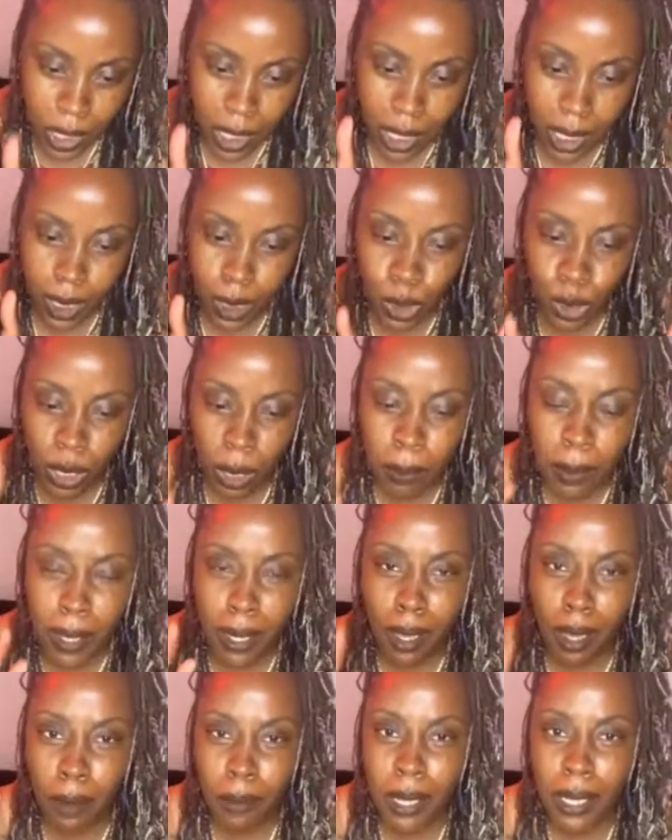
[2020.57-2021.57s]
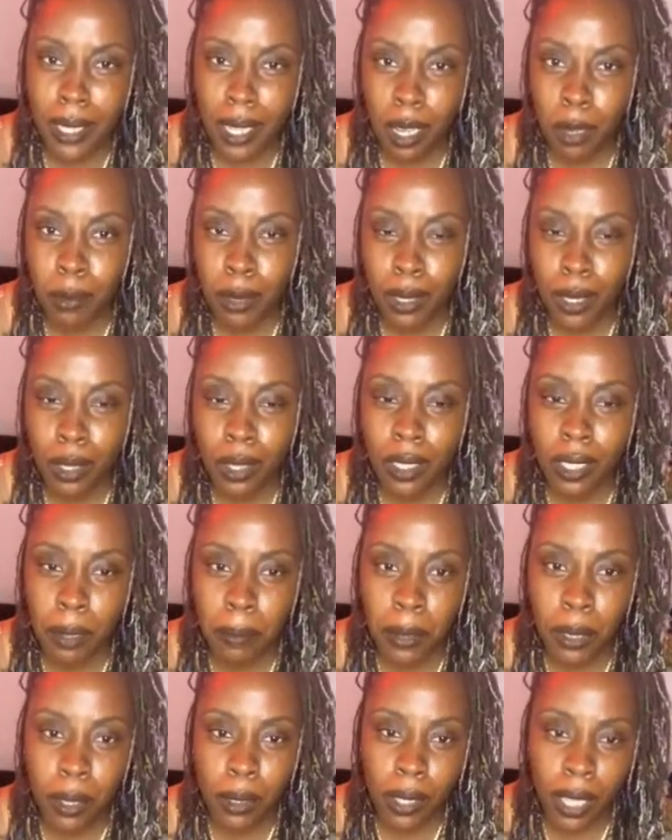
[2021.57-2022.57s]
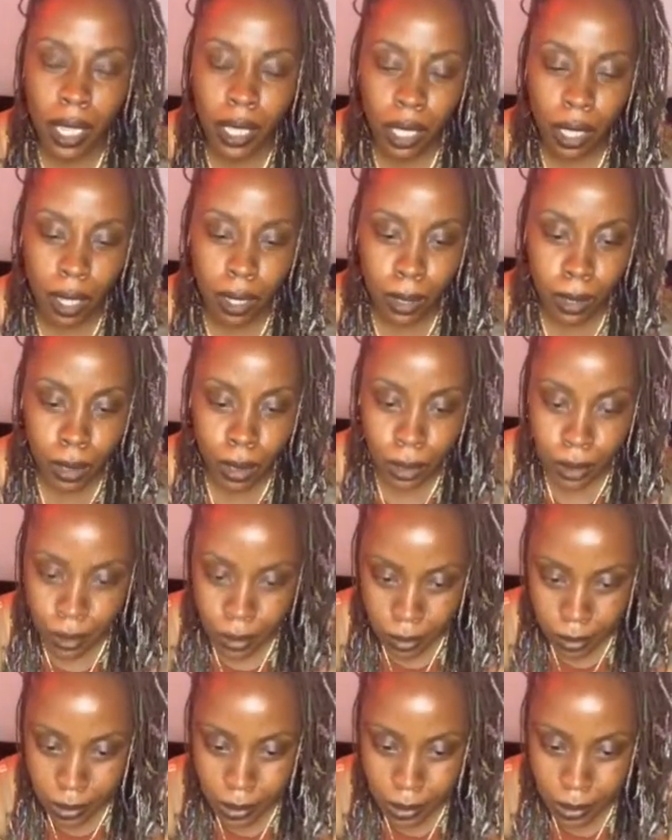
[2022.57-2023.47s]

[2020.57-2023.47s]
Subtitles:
drop a comment down below and let me know that y'all are new.